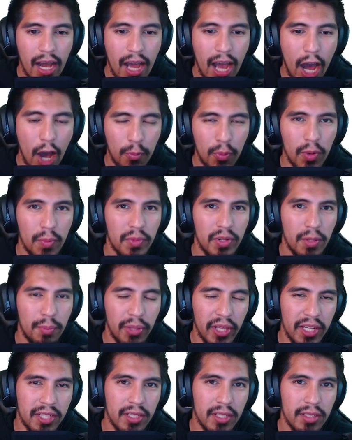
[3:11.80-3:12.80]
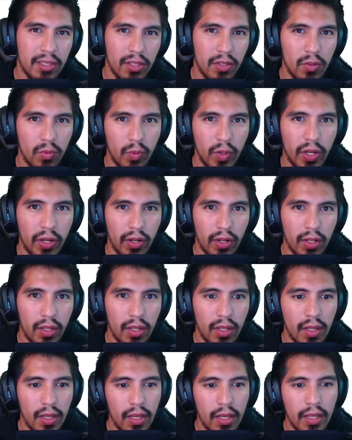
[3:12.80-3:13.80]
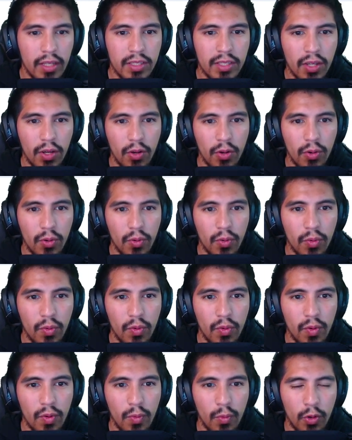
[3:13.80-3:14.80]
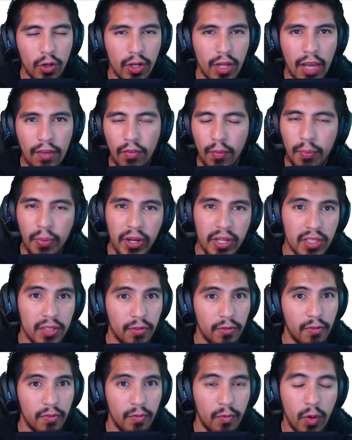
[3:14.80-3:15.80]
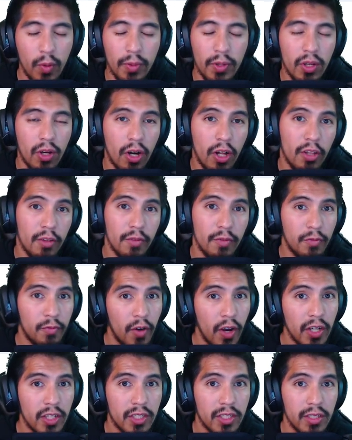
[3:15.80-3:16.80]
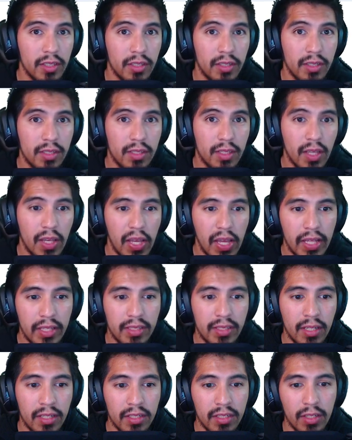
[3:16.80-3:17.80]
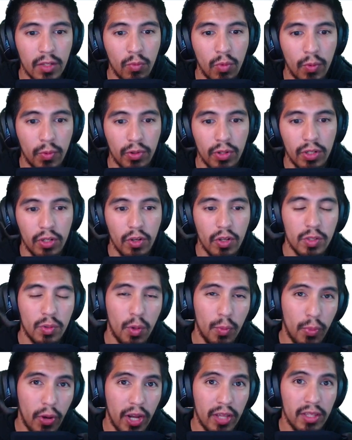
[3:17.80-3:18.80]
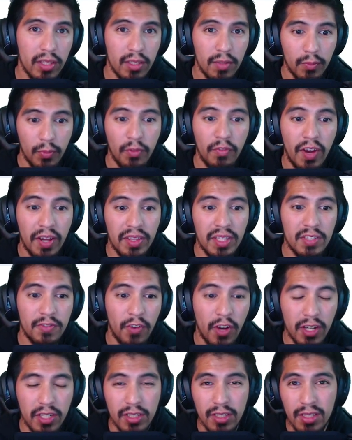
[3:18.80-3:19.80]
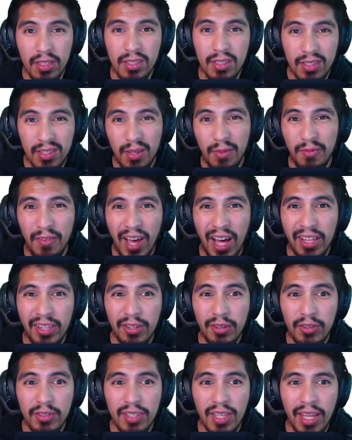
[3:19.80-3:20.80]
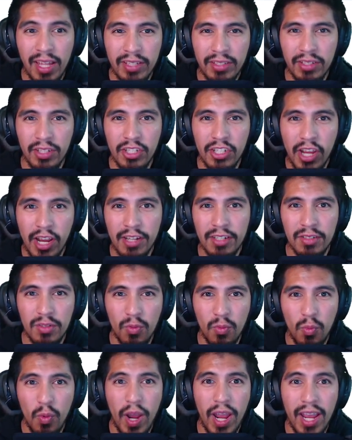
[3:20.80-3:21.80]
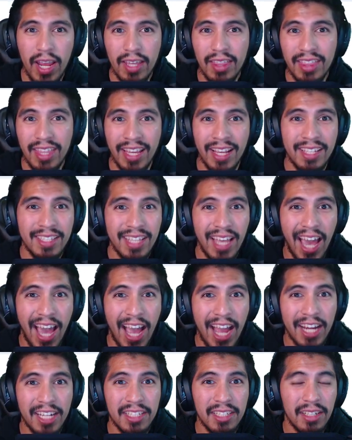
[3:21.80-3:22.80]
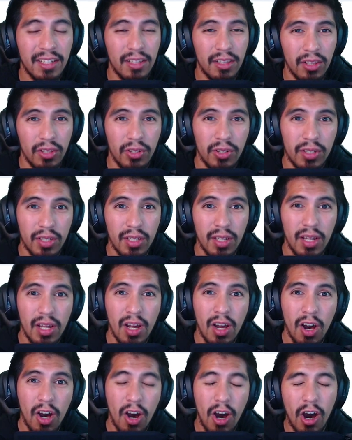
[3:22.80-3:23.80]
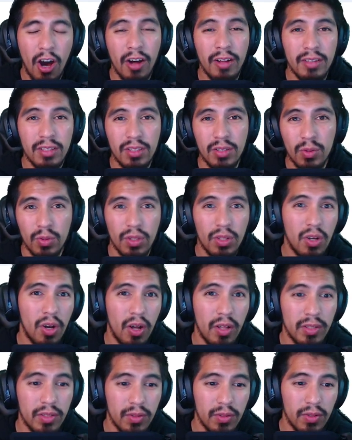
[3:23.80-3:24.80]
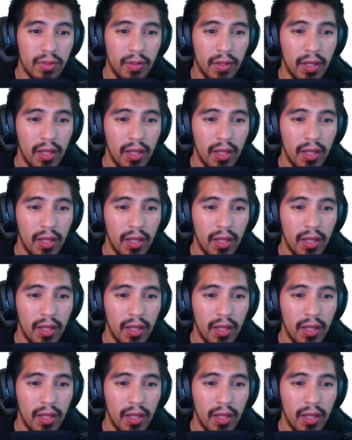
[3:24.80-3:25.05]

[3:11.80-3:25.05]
Output manipulation is a little weird. So we're going to have a bunch of what we call functions. And essentially what we're going to do is we're going to provide these functions some values. And it's going to change the way things actually look onto the console.